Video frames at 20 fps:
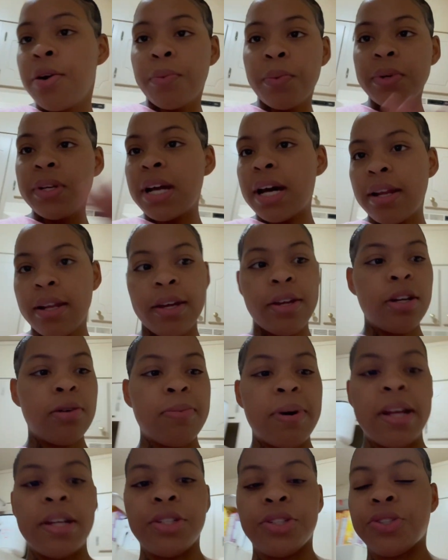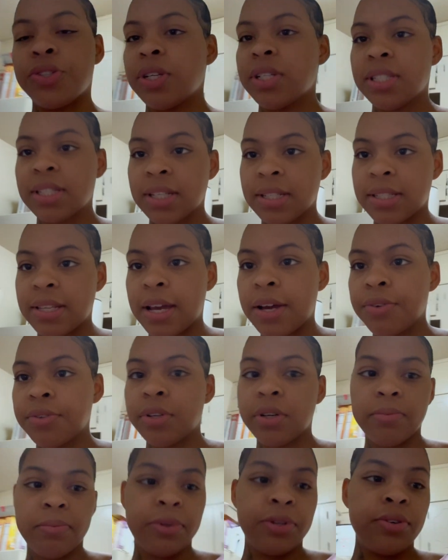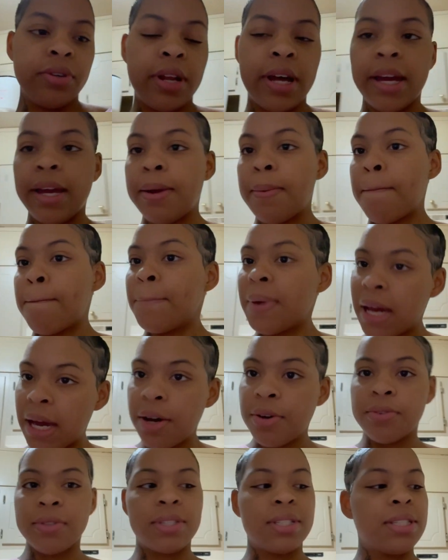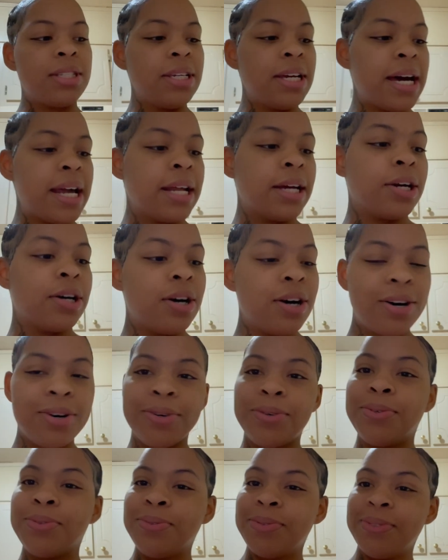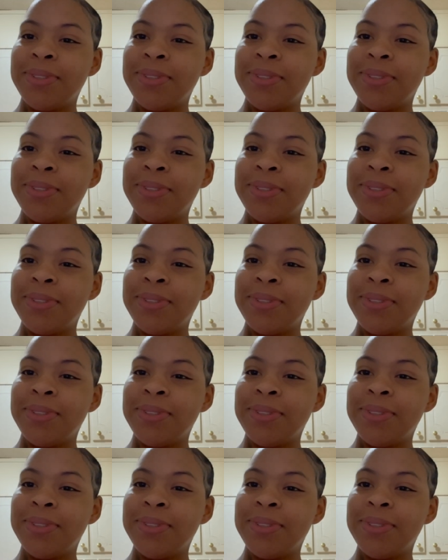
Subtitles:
We not letting nobody stress us out no more. Like, bounce. You gotta go.